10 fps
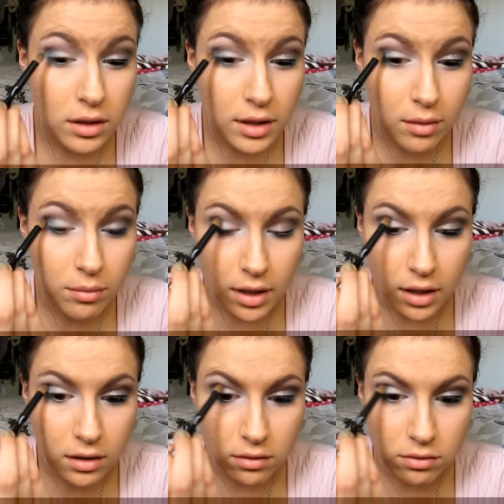that
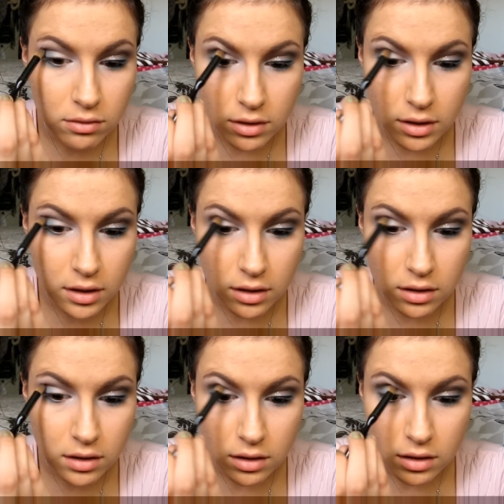back and forth.
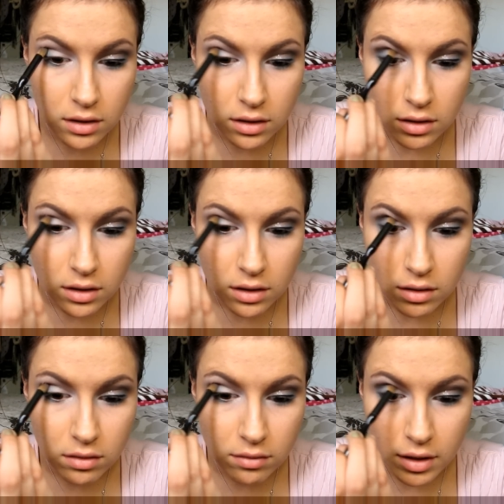
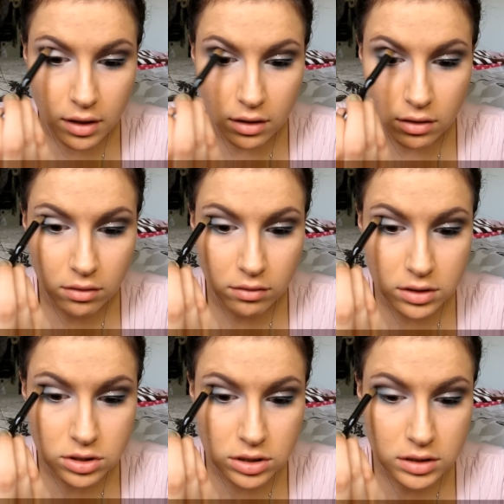Bring it
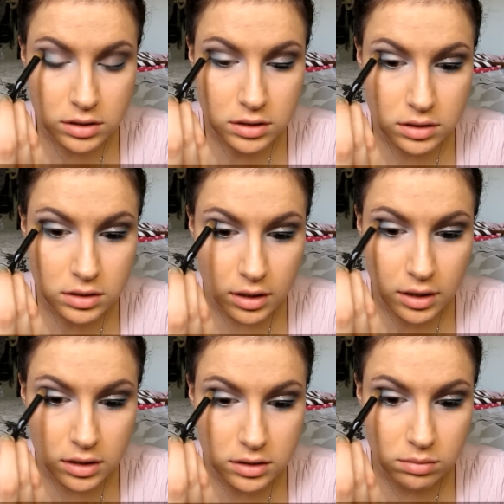over just the
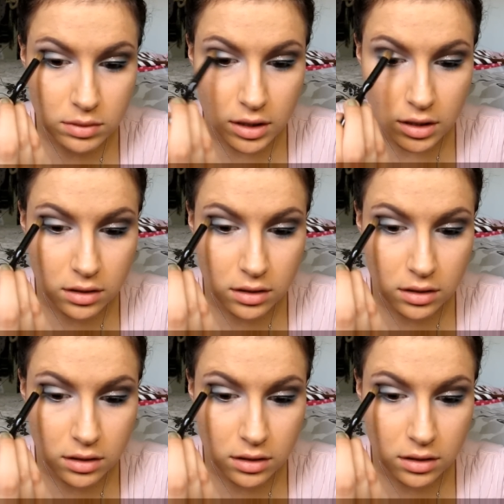slightest bit.